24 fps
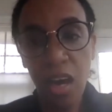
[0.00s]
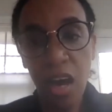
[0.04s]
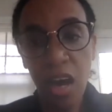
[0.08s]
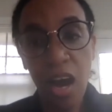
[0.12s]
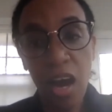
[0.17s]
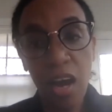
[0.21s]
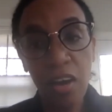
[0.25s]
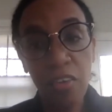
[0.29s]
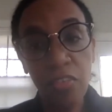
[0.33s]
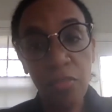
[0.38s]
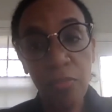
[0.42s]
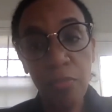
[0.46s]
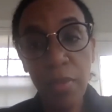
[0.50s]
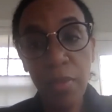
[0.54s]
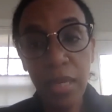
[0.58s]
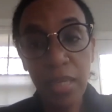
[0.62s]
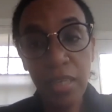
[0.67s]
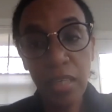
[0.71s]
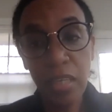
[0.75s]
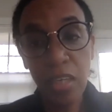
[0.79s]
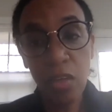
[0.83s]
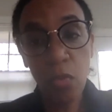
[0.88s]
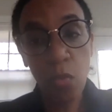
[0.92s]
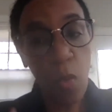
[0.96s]
of
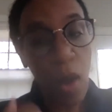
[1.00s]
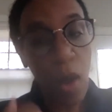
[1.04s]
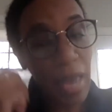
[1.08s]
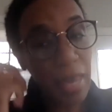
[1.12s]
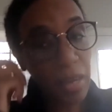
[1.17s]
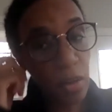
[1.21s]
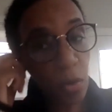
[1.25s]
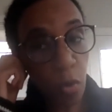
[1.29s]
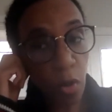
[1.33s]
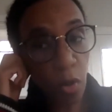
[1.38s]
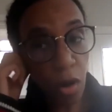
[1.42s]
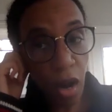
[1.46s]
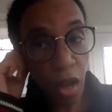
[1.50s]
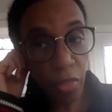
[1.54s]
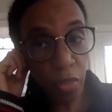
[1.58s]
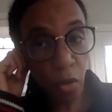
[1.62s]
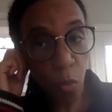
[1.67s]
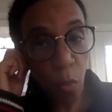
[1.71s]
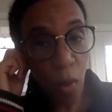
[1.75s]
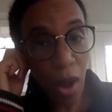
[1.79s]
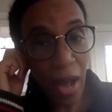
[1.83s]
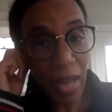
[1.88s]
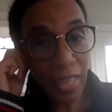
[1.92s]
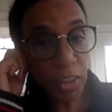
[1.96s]
many white or
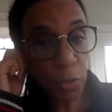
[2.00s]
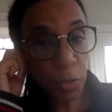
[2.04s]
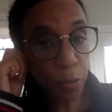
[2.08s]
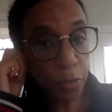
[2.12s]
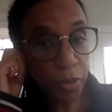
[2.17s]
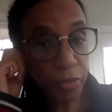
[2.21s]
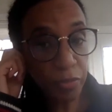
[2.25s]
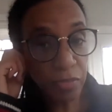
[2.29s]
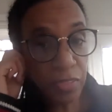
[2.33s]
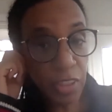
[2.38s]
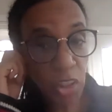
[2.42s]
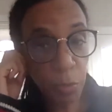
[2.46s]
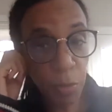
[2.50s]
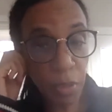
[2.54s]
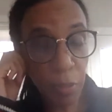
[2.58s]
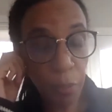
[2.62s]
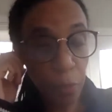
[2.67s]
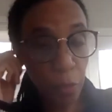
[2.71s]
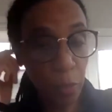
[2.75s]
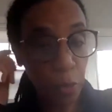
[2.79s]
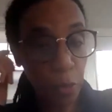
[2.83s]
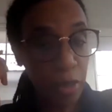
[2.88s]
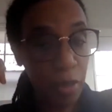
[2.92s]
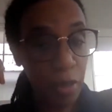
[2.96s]
otherwise privileged
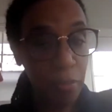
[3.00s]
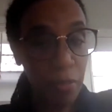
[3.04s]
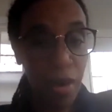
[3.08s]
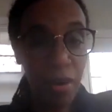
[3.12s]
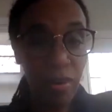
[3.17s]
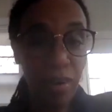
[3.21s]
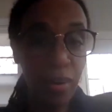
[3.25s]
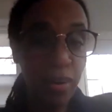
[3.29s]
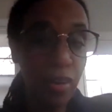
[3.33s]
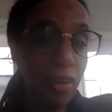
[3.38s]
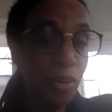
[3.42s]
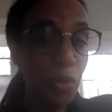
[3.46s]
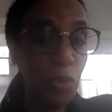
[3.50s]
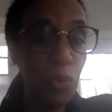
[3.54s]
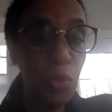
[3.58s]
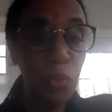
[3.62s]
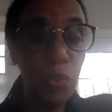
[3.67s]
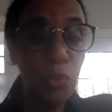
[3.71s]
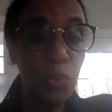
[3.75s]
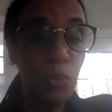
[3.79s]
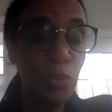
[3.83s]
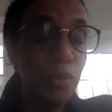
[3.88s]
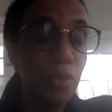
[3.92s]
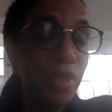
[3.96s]
people in America
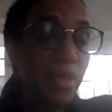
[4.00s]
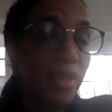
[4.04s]
who